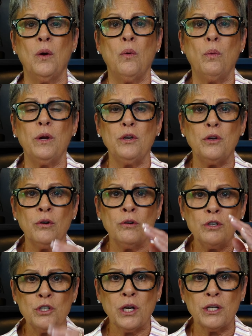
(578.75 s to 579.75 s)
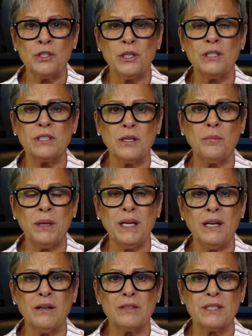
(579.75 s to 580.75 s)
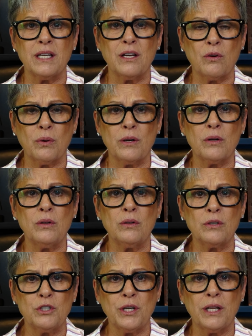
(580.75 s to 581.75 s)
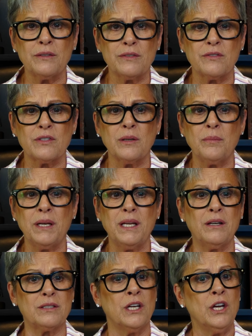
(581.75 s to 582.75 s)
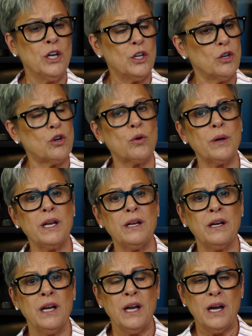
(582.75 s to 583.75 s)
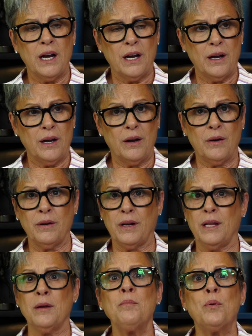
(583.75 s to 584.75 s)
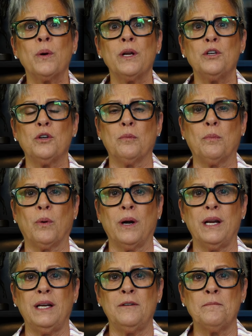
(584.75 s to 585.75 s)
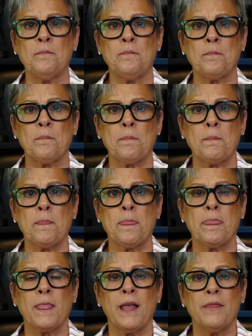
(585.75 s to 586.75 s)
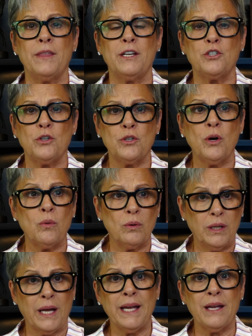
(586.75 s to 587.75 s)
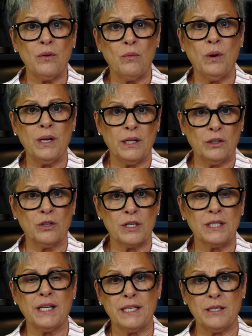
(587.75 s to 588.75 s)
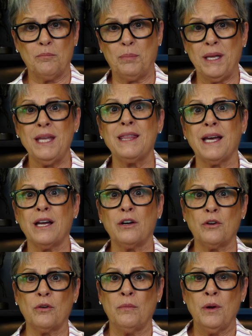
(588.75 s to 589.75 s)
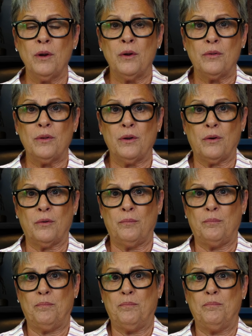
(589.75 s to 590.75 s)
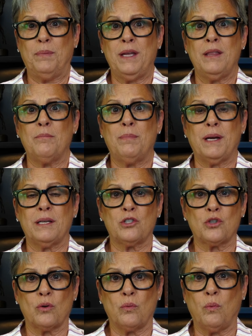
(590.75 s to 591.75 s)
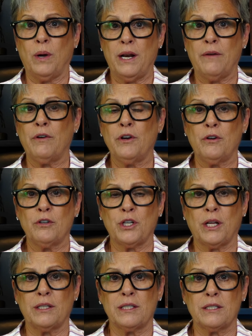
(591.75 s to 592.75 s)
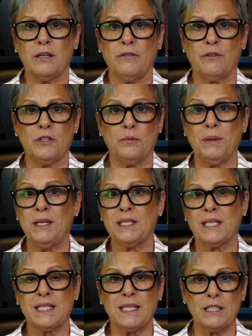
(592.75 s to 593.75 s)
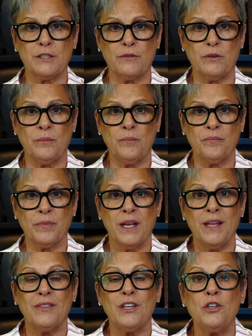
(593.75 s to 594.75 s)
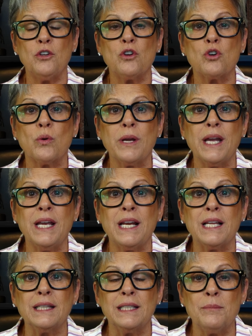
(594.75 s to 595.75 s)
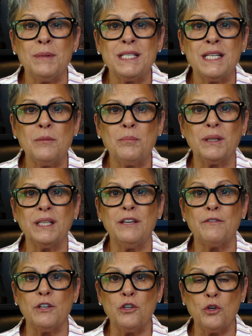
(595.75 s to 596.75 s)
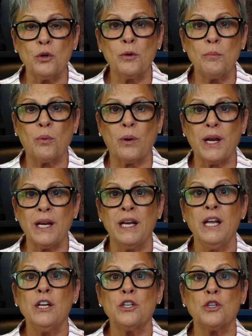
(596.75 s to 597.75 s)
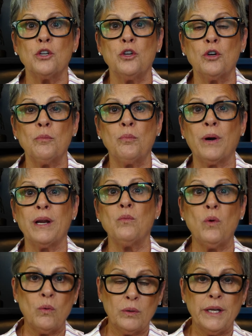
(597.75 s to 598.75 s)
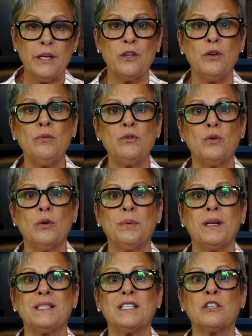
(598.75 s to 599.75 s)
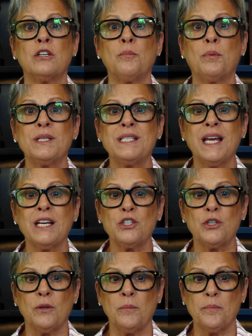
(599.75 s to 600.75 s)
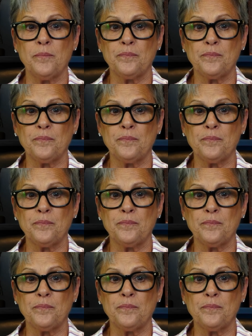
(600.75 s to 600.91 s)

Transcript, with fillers: When you're judging somebody else and critical or jealous of somebody else, you create a, an imprint in your brain that you don't like what it looks like to be that or, you're, or be the best or whatever you're jealous of or to be successful, then you create a limiting belief in your brain so your brain won't let you do it because it's going to protect you.